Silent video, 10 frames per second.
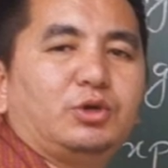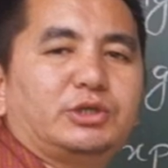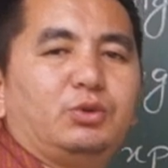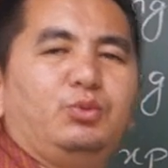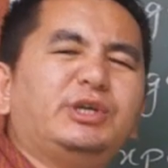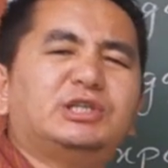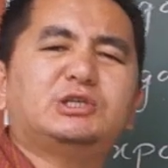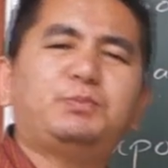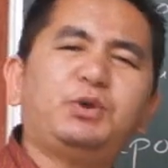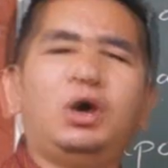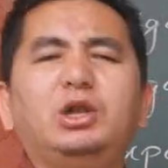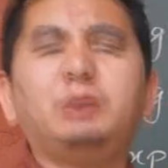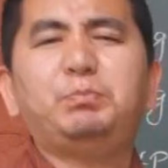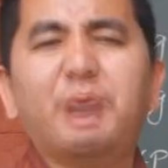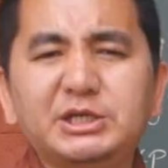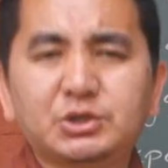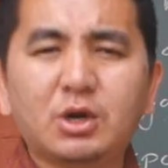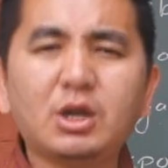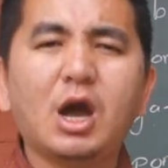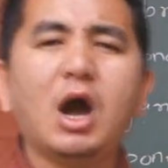question, which is purely based
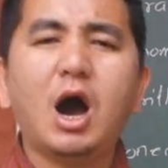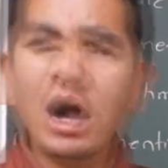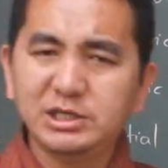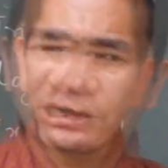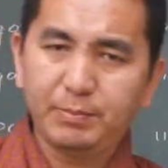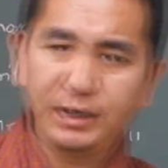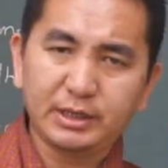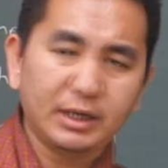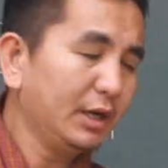on algebraic.